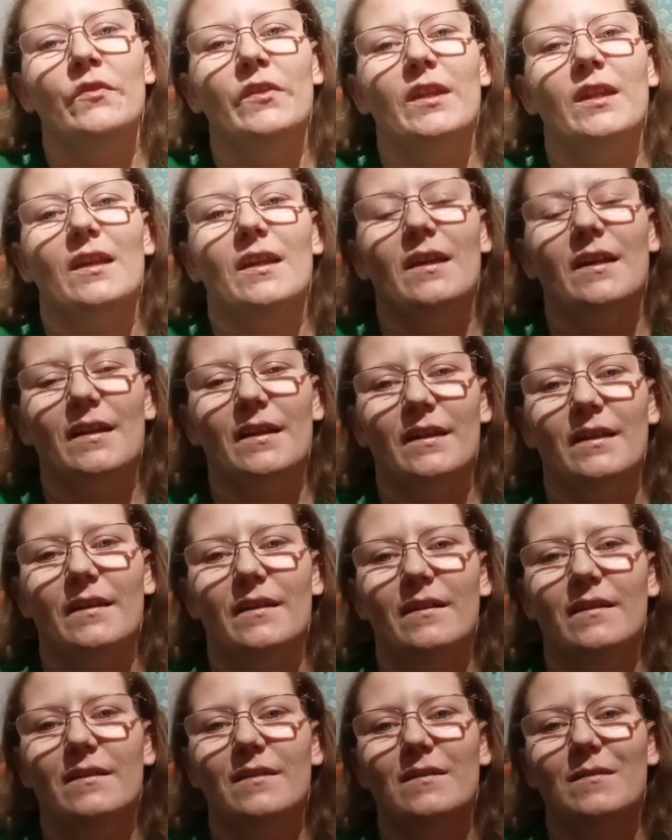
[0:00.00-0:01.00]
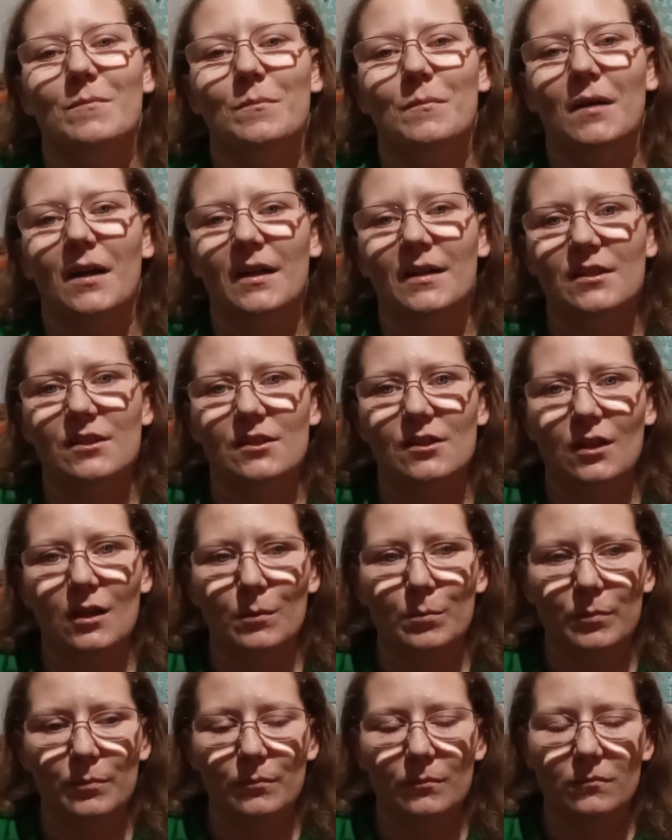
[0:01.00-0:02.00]
It is my shop...
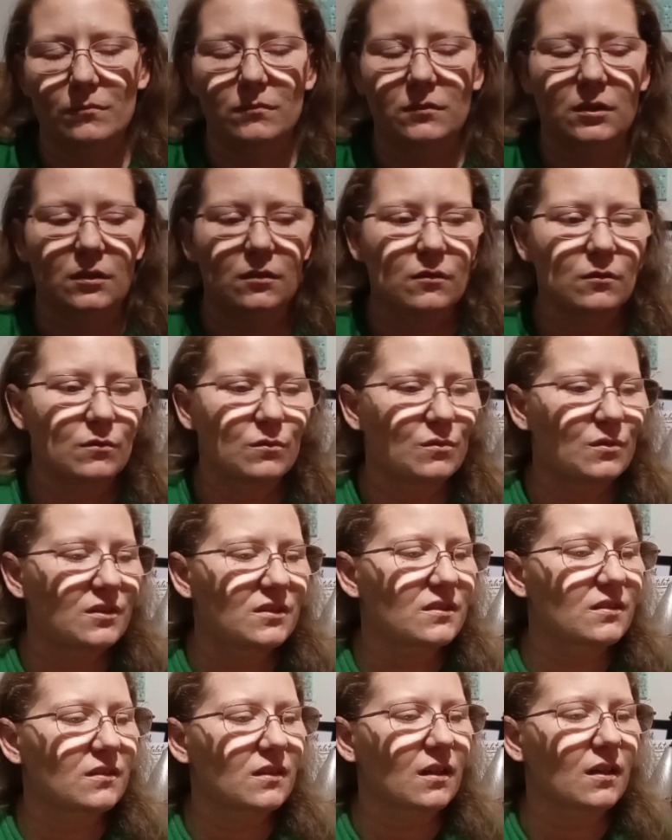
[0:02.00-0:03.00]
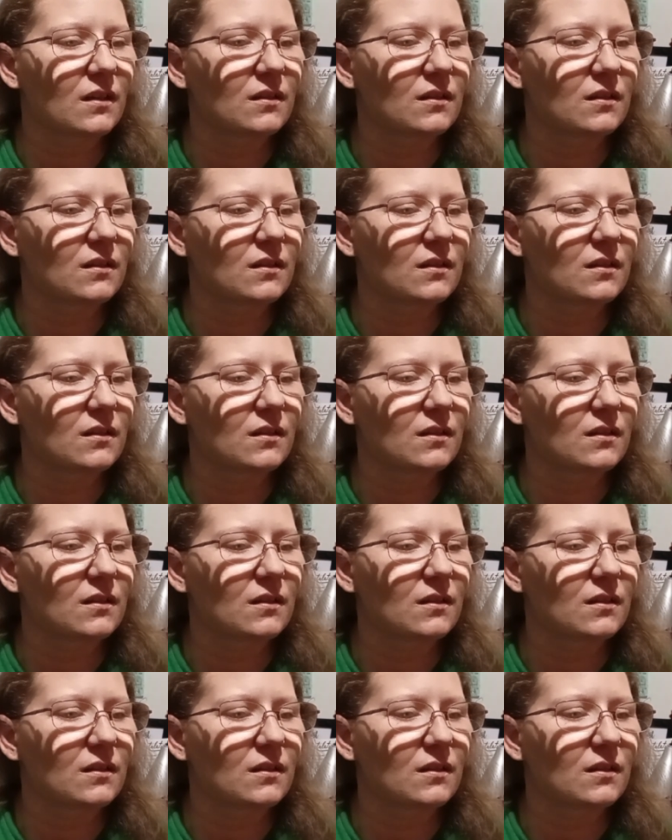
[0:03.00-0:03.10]
No, it's not.